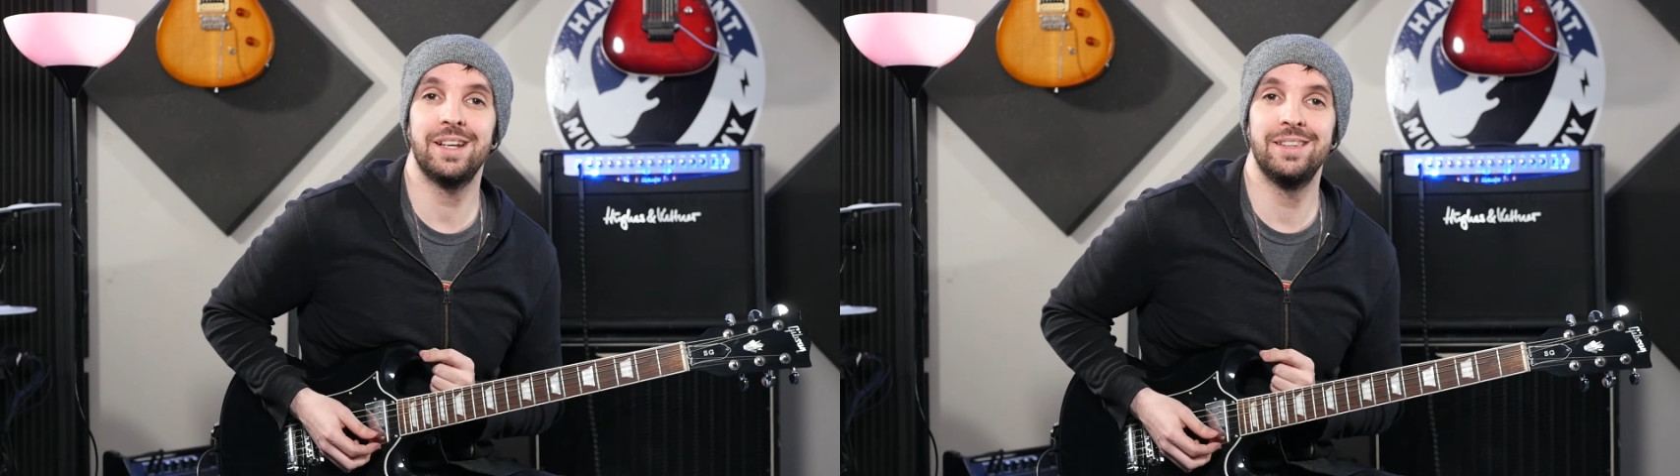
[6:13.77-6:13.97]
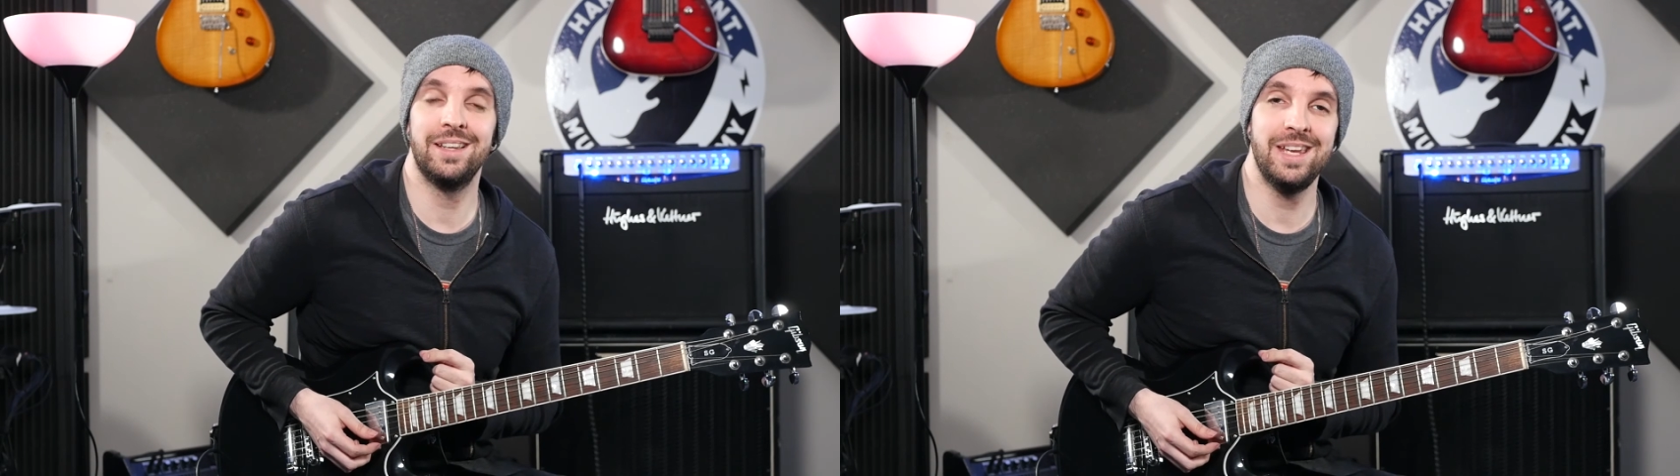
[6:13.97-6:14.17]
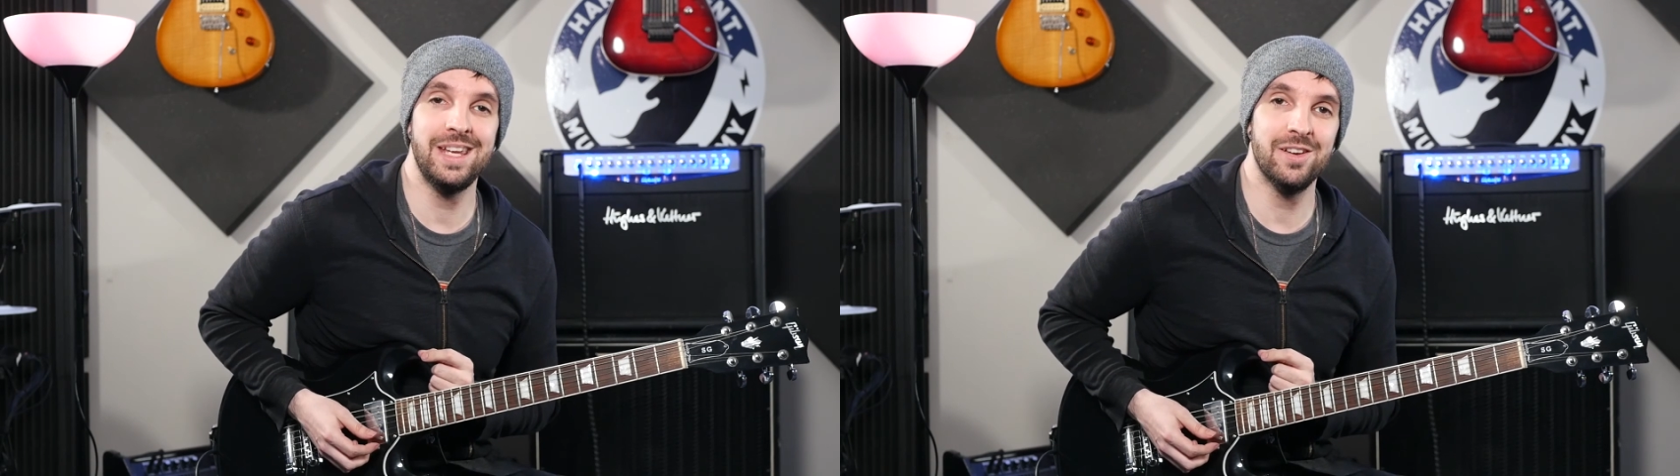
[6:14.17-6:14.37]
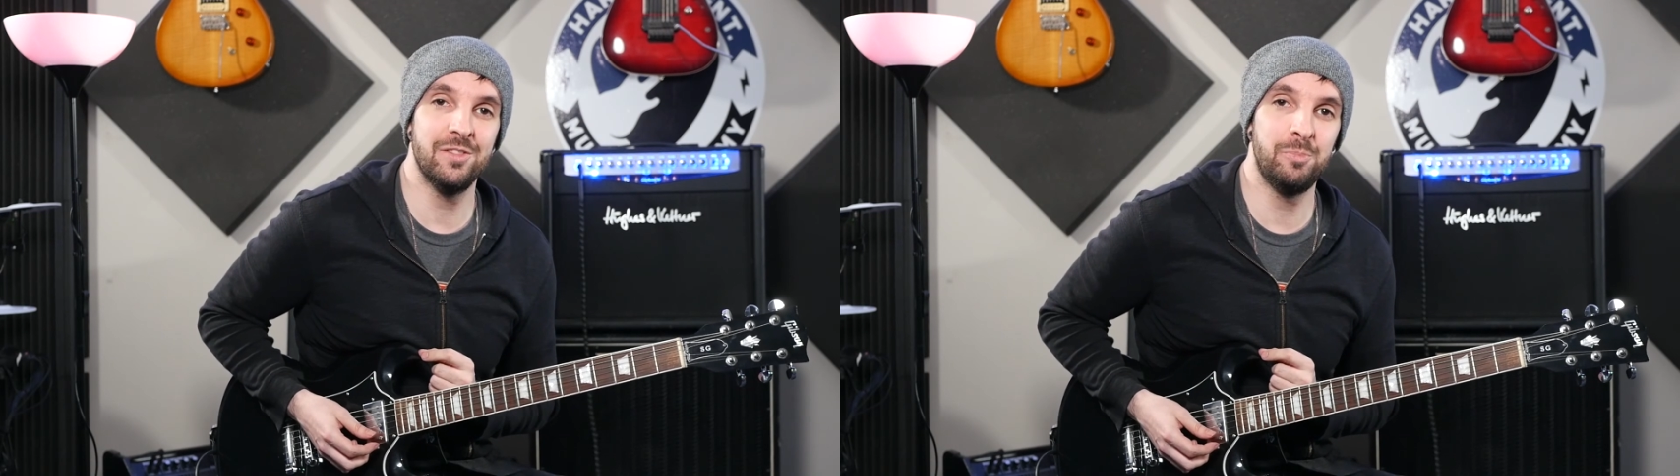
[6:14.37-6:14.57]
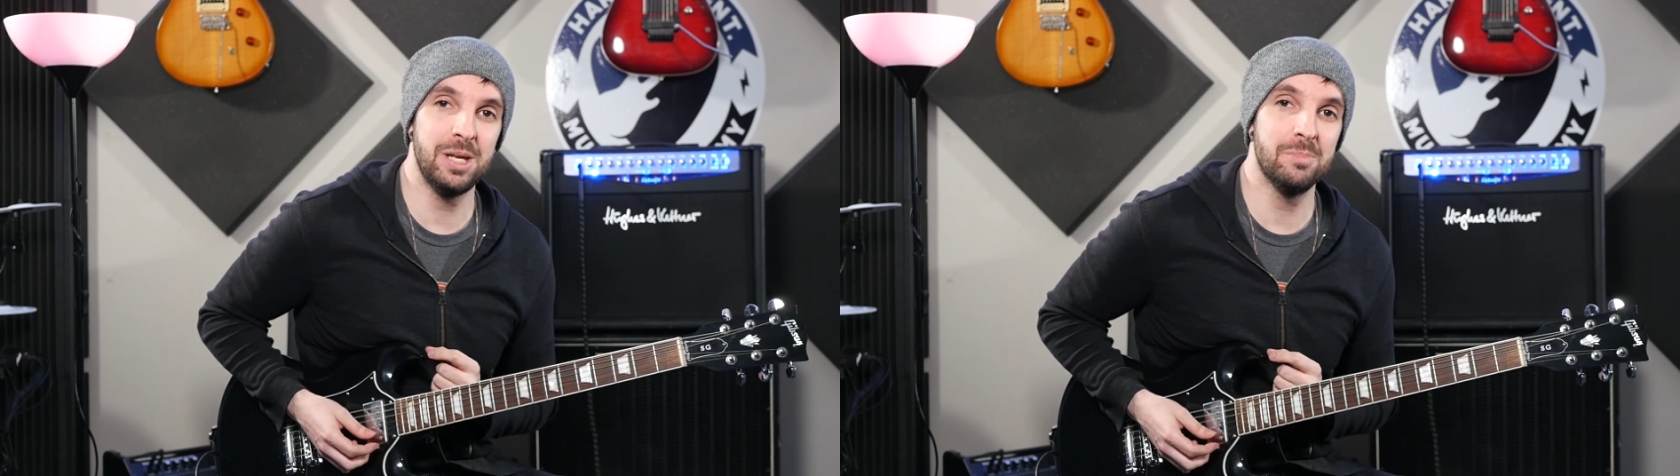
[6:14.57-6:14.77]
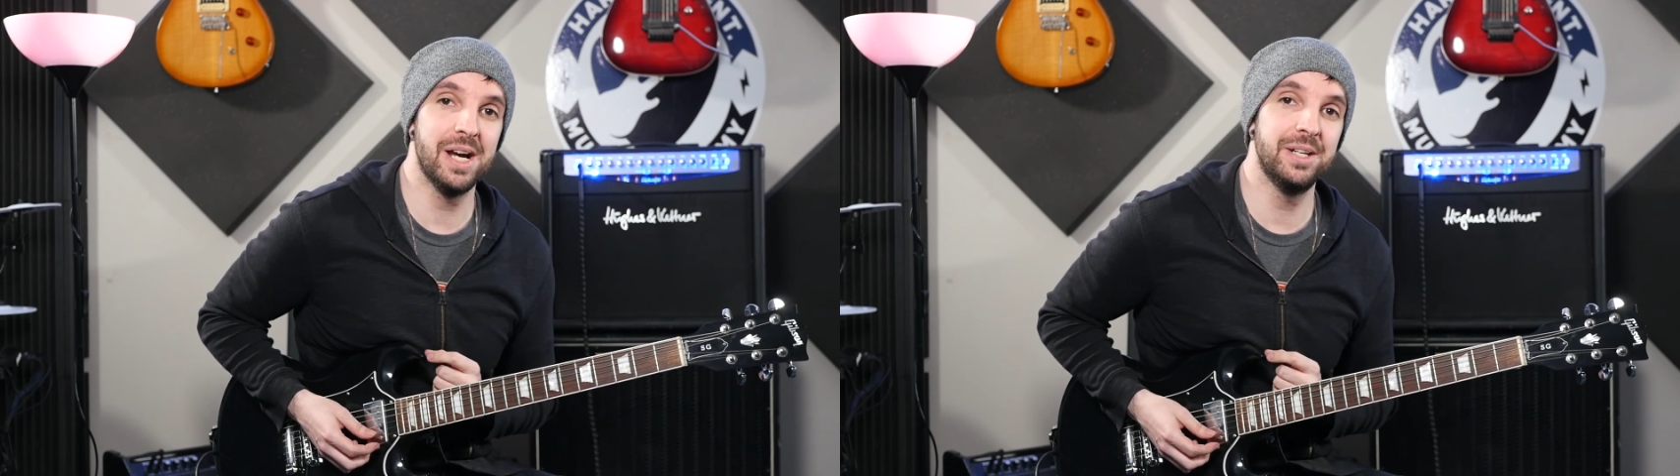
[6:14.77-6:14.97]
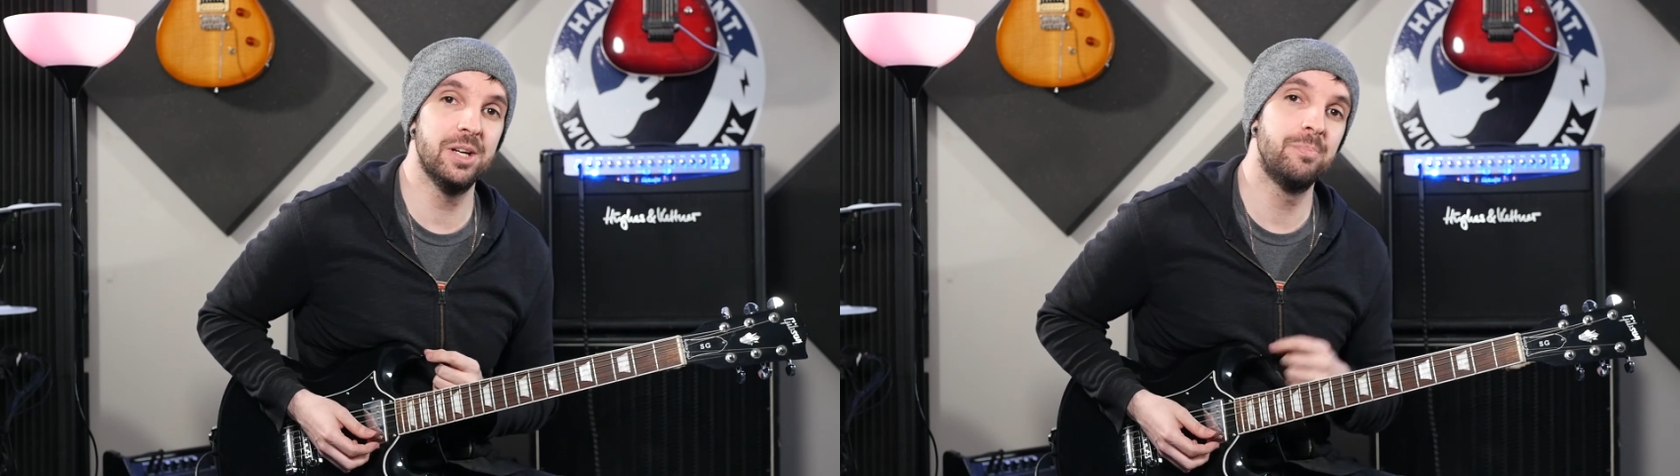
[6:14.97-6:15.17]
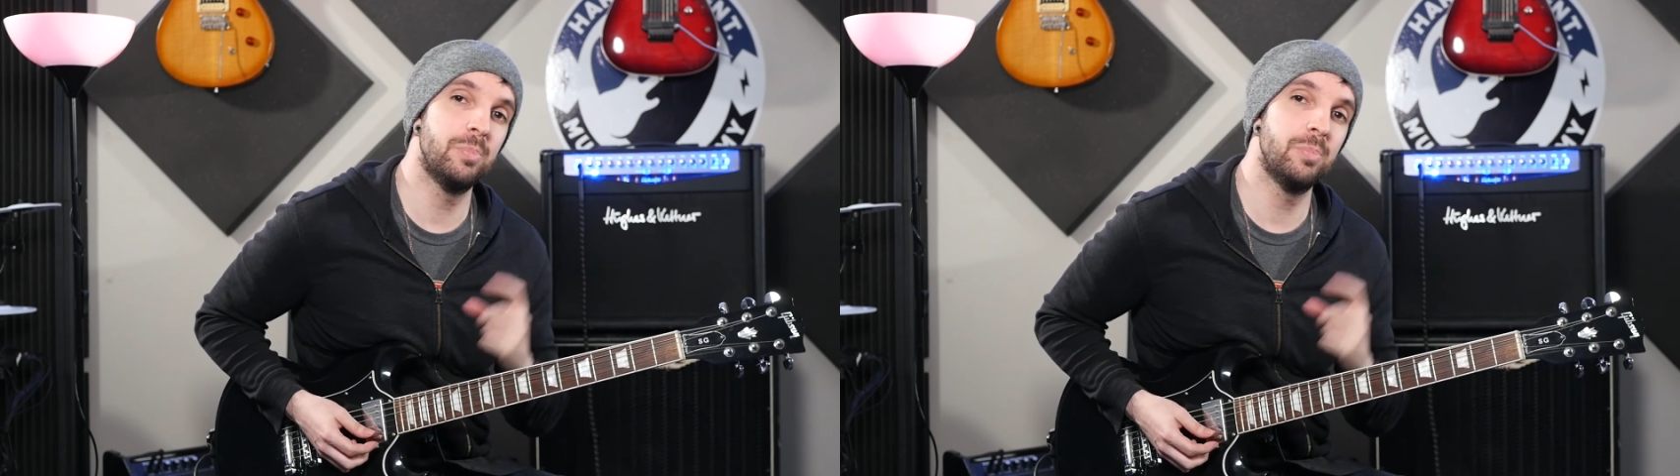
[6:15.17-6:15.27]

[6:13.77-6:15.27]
in the key of B minor.